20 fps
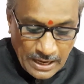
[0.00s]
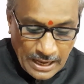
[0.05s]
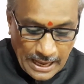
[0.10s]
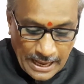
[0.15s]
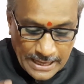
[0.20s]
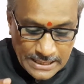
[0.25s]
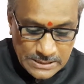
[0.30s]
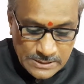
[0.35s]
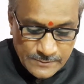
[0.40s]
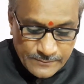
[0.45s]

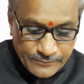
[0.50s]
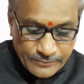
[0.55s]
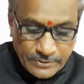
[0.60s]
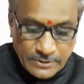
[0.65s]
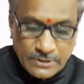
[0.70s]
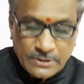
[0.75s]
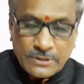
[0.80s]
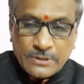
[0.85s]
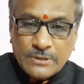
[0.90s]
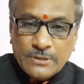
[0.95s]
As
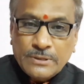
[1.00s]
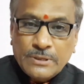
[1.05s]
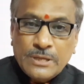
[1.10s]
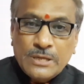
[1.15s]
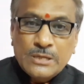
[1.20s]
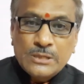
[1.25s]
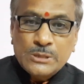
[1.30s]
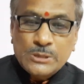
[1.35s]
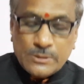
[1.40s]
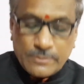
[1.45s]
per
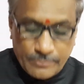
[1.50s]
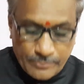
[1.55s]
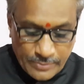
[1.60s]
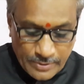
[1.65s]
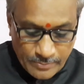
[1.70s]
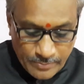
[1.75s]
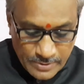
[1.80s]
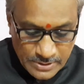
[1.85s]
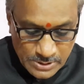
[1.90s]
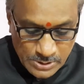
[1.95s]
this
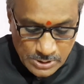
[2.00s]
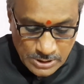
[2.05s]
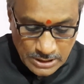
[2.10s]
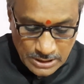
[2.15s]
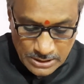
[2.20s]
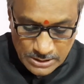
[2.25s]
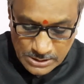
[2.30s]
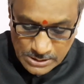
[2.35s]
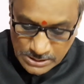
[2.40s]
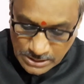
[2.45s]

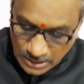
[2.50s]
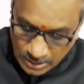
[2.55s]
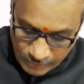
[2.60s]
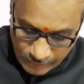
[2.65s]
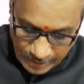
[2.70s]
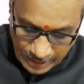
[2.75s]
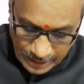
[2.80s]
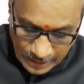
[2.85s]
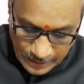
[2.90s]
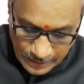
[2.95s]
BBC
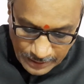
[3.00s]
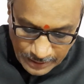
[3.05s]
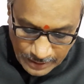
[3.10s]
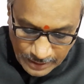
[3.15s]
survey,